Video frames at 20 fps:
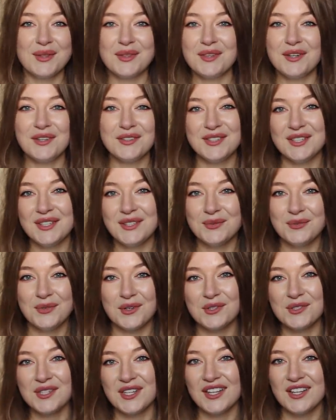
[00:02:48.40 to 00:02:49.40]
13,
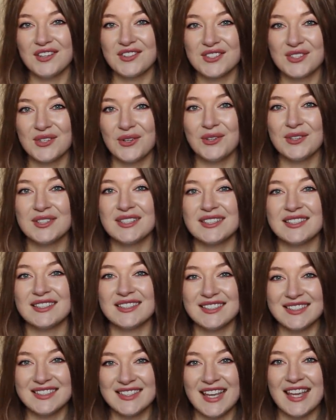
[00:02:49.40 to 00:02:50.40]
14 years old
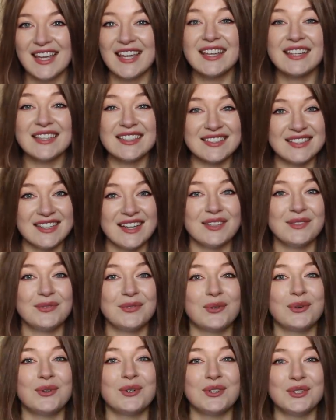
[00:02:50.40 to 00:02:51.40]
staying in the sun
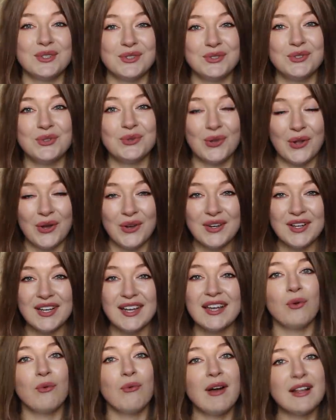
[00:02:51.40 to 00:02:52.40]
for too long.
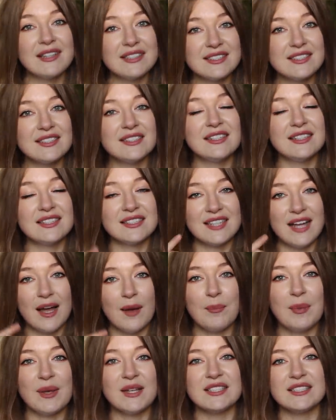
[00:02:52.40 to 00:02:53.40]
Once this
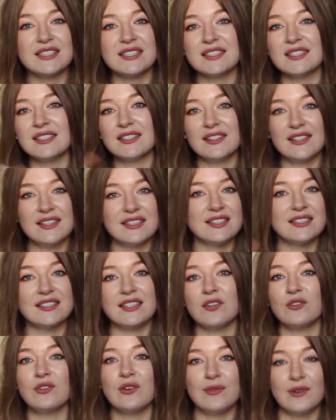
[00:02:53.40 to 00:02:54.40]
happens, this is
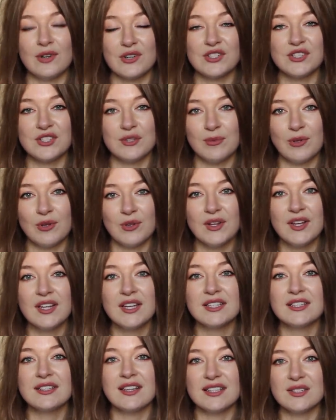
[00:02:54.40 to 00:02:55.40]
irreversible.
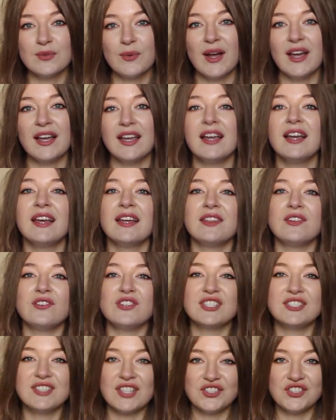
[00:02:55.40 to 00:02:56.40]
That's why there
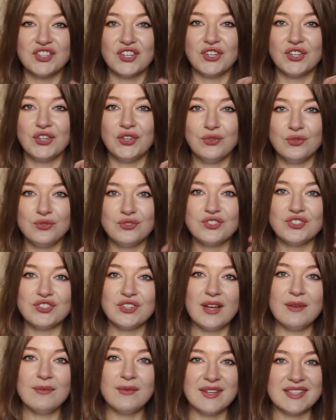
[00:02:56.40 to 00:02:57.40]
is such a
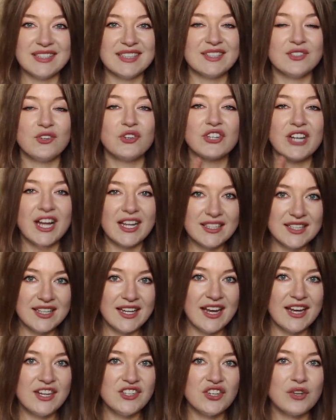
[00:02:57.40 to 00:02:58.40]
huge emphasis on
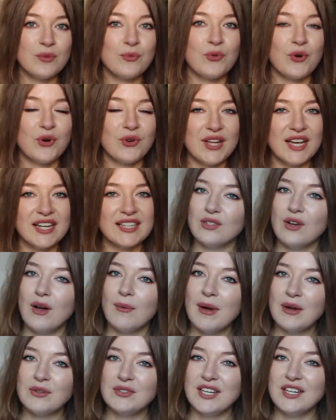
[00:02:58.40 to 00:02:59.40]
anti-aging products. So
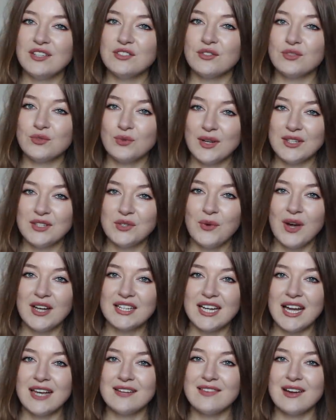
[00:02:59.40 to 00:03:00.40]
about the age of
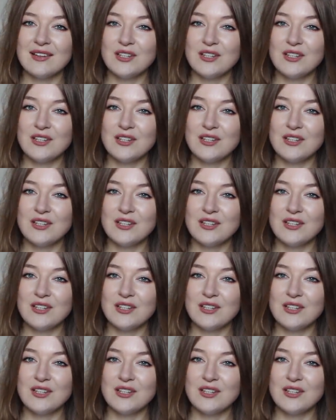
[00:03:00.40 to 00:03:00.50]
21, I've